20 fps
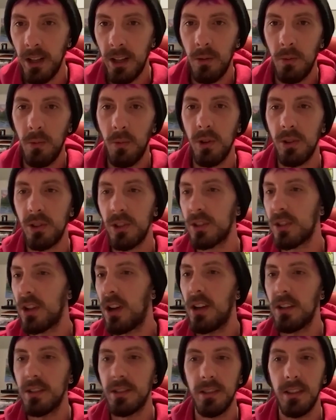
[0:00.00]
We're just
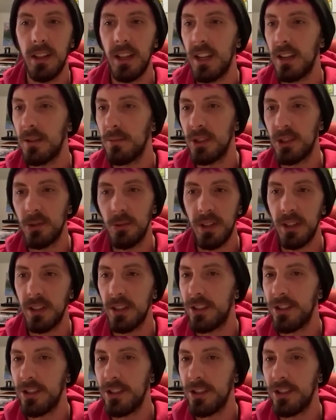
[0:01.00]
oscillating between the